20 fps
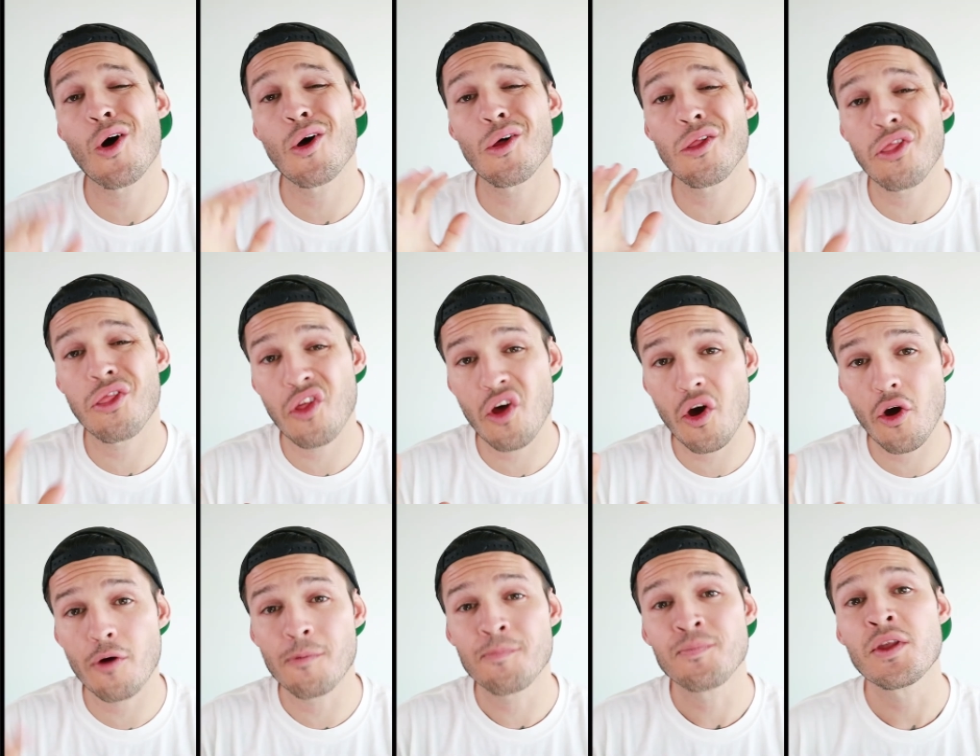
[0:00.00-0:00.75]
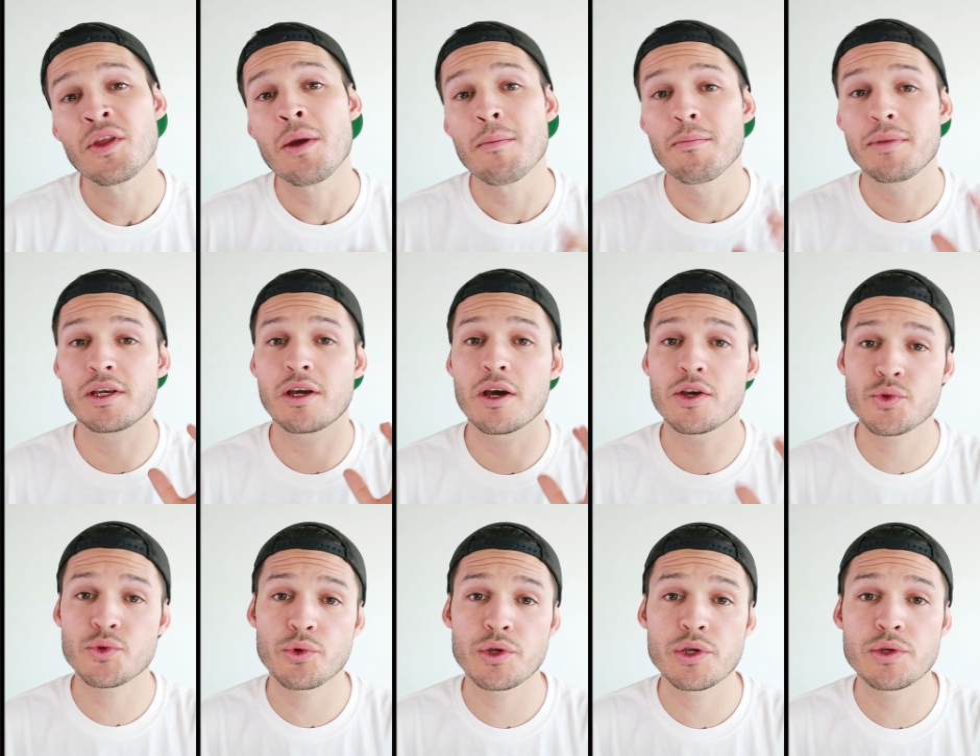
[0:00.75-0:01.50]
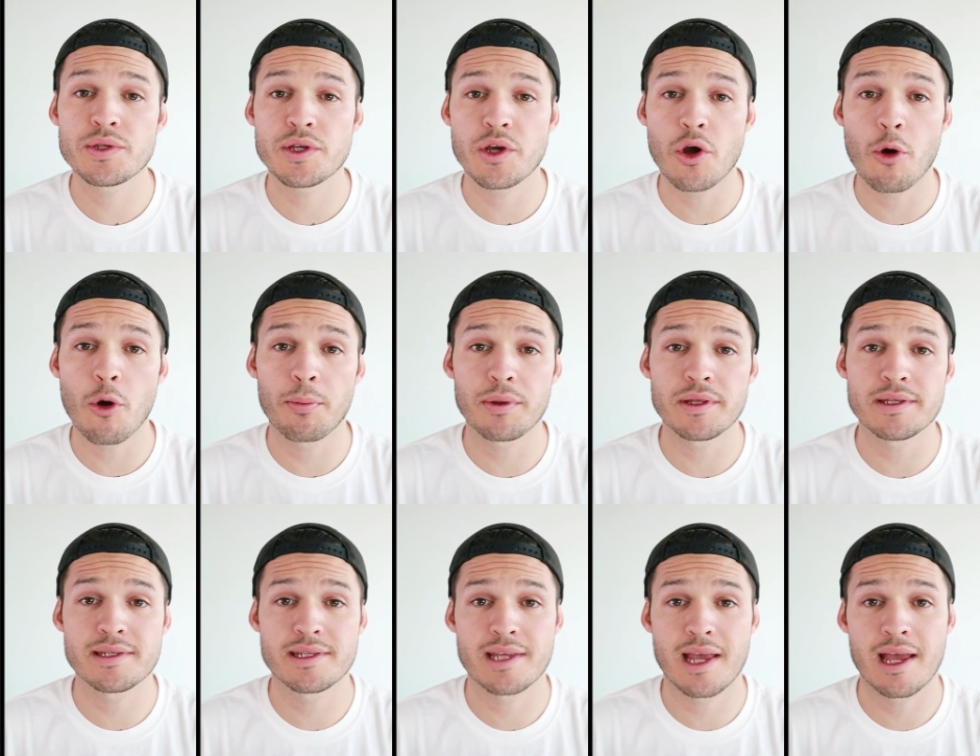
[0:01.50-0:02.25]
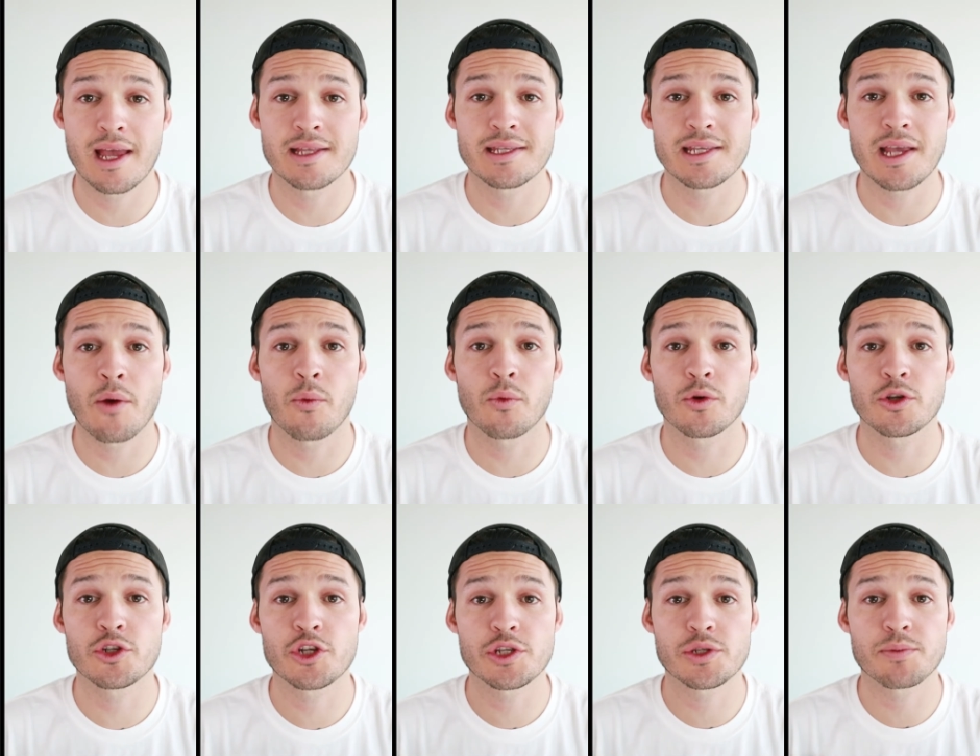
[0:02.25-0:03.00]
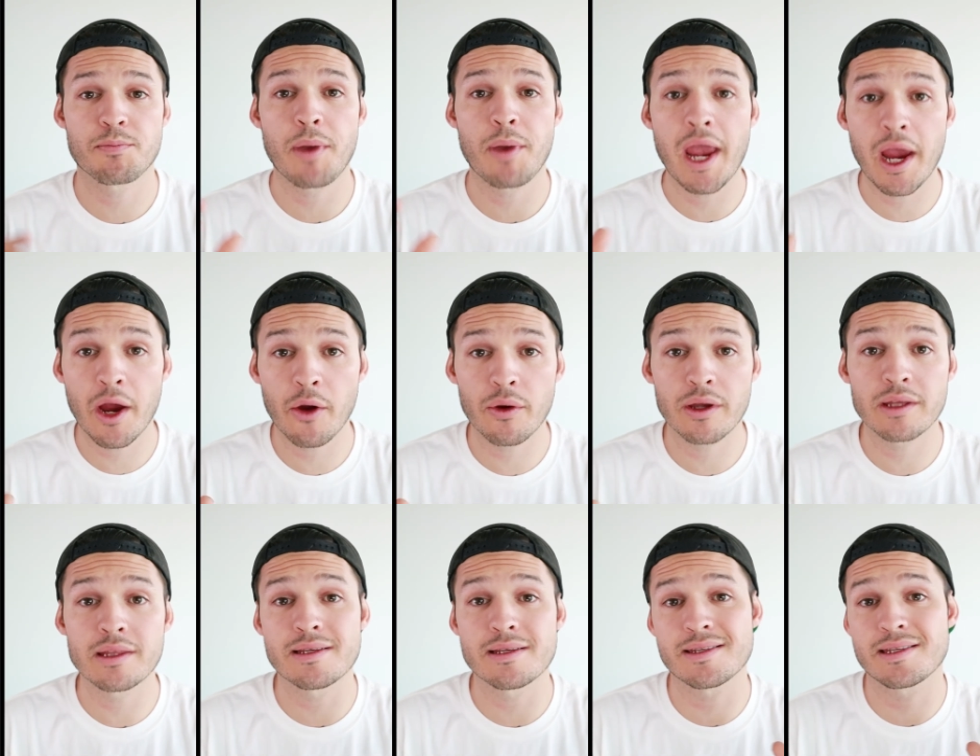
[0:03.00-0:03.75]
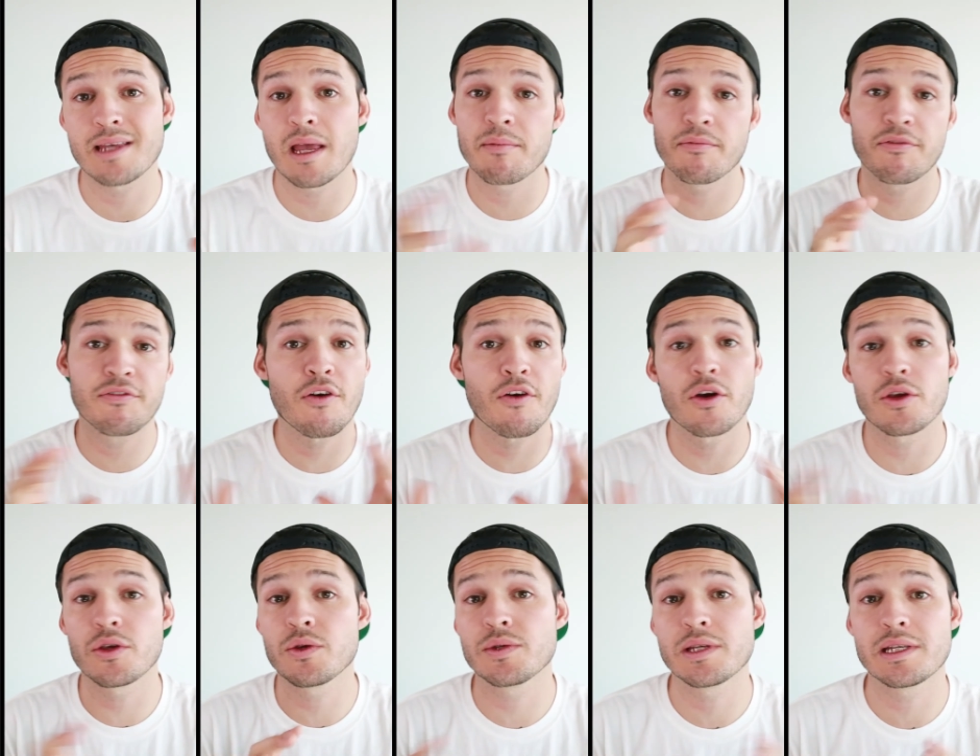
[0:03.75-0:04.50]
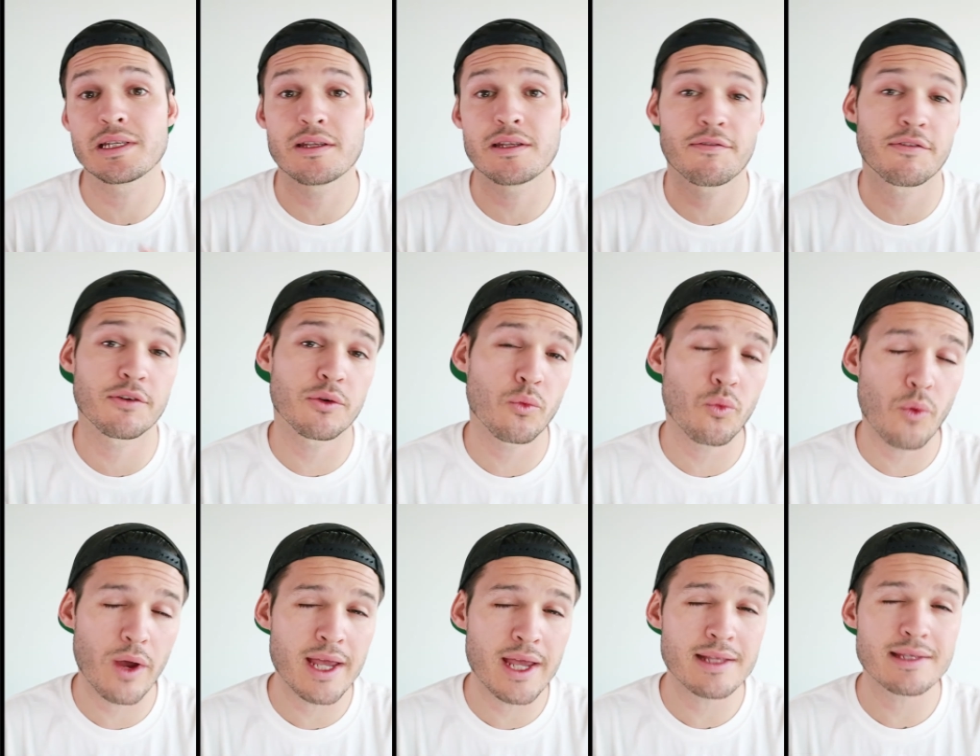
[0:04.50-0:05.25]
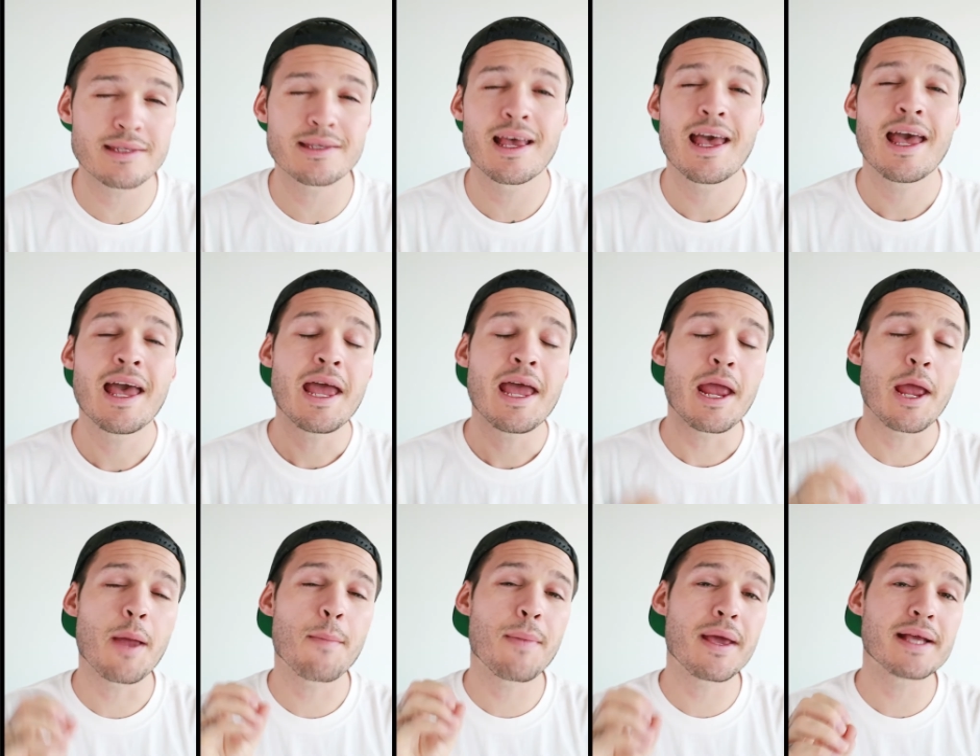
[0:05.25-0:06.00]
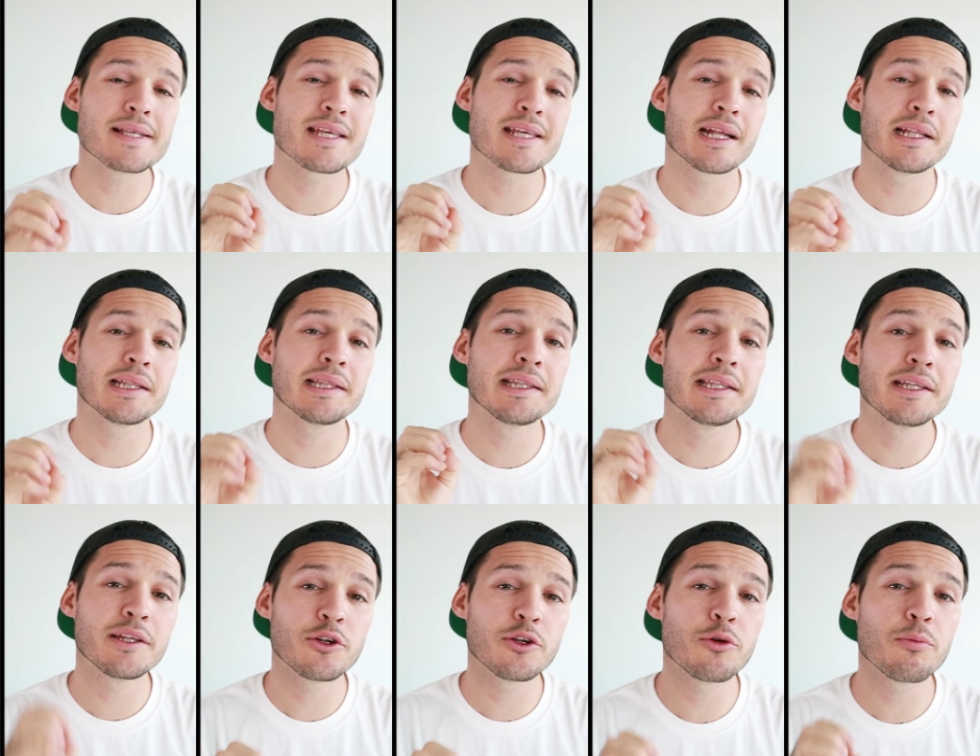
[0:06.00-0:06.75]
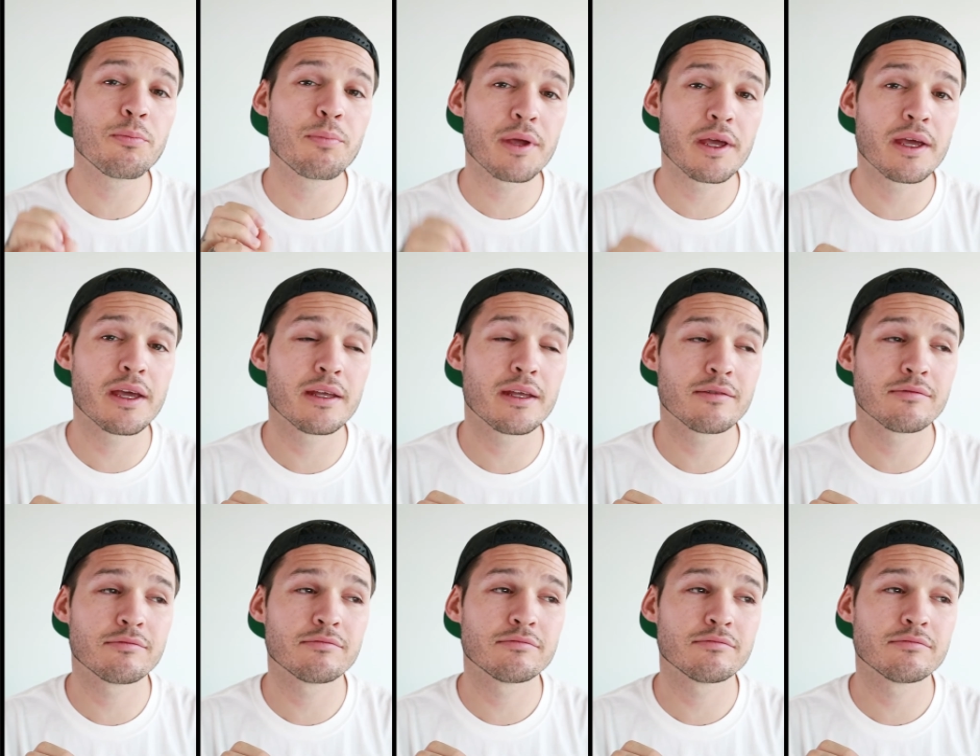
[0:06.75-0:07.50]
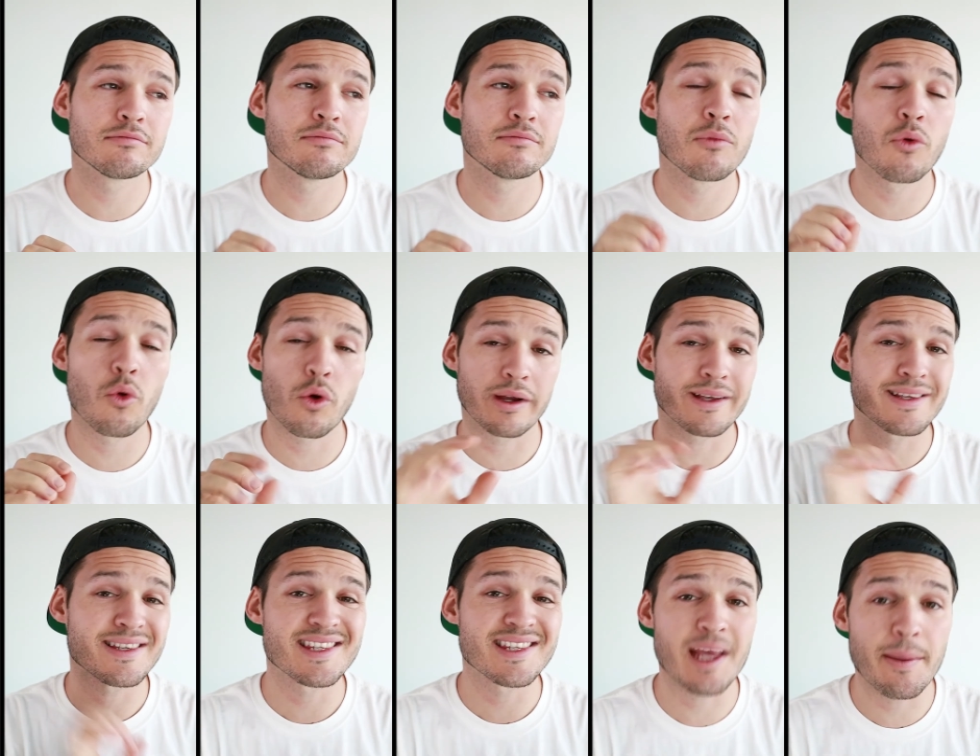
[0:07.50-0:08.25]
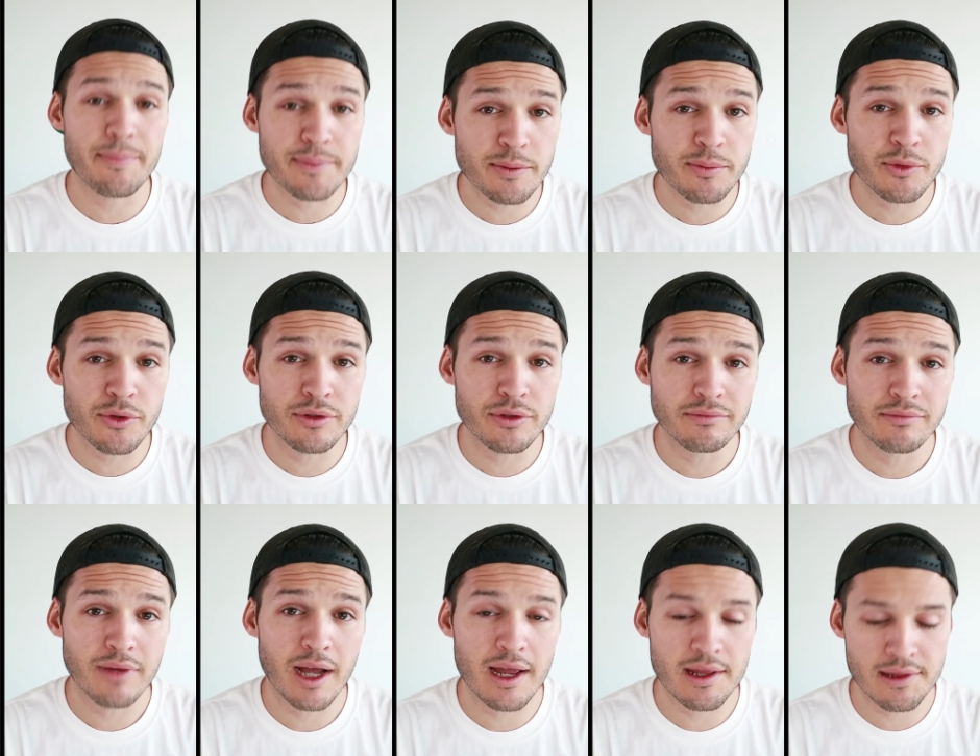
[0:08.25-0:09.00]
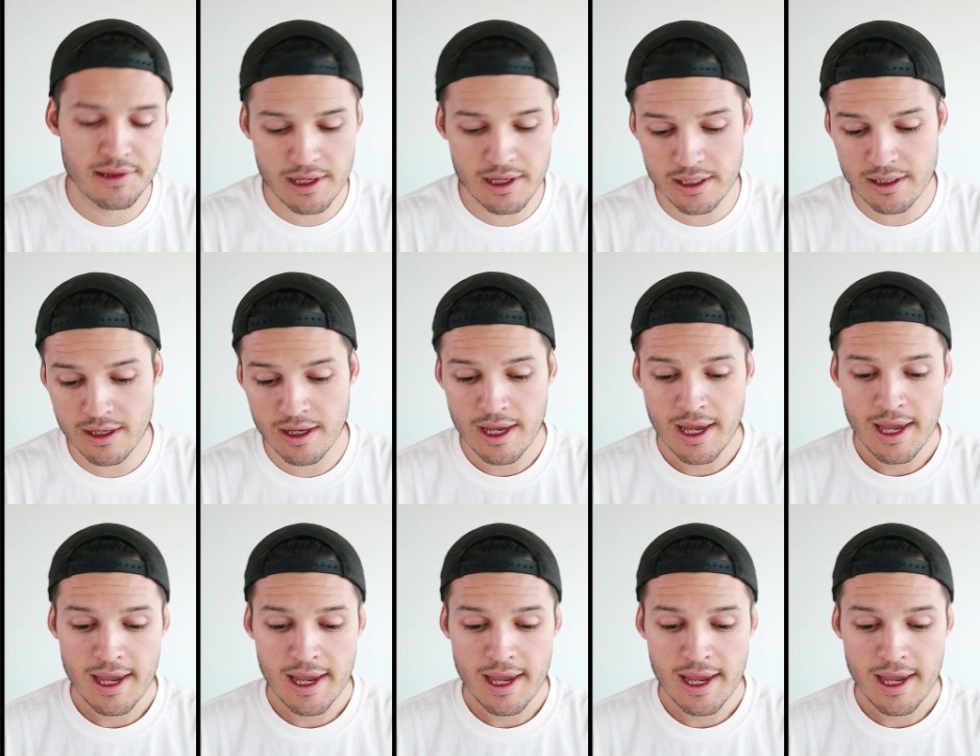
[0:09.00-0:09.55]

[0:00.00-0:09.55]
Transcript: Although, because we're using Open Sans and we're just pairing the same font using different weights, it makes it a little bit more acceptable, I think.